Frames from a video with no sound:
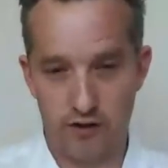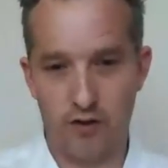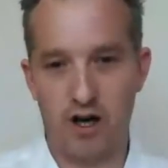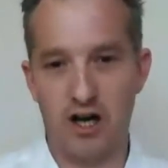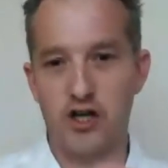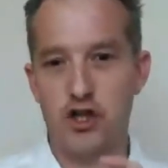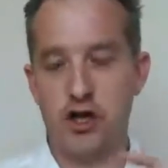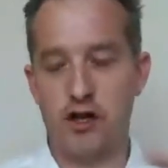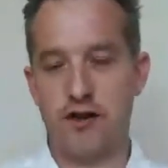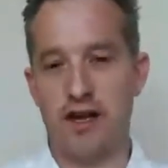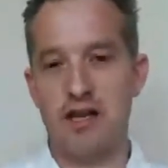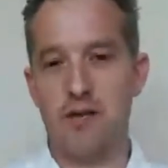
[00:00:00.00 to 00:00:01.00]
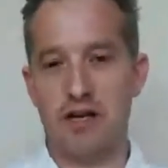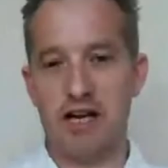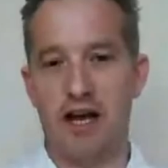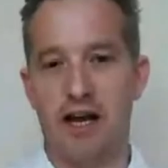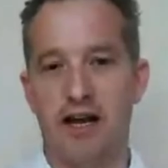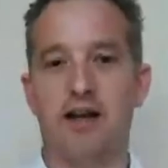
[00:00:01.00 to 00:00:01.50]
So I should say at the
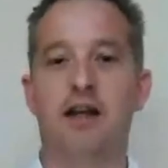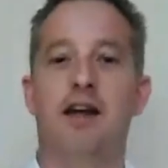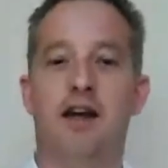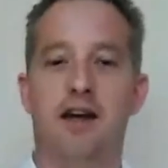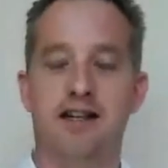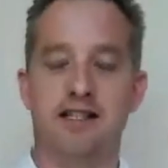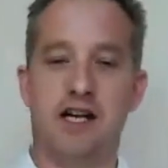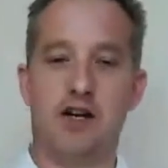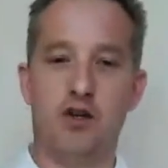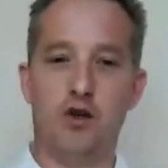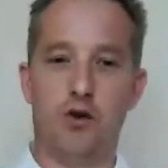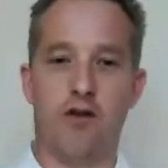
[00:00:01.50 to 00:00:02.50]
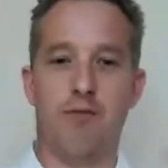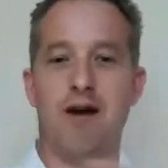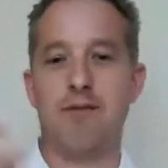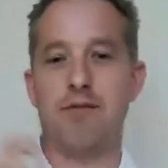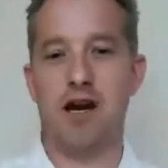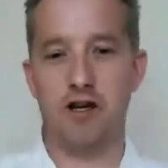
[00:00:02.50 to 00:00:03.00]
beginning, so
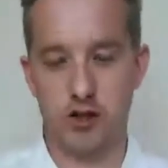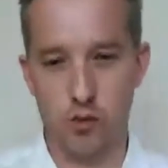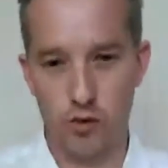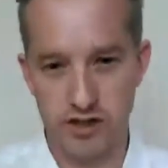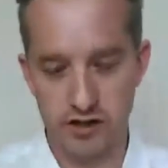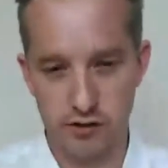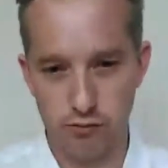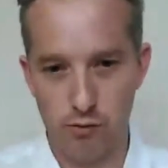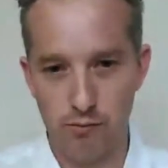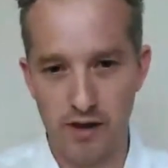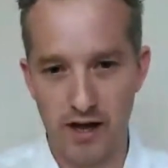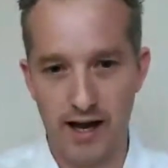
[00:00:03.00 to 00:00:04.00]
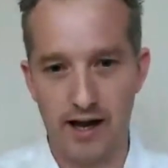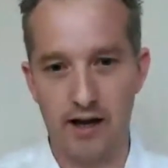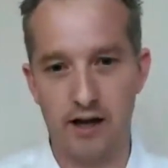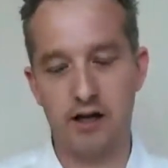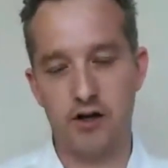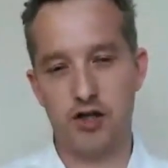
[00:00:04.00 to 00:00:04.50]
my partner just walked into the room there.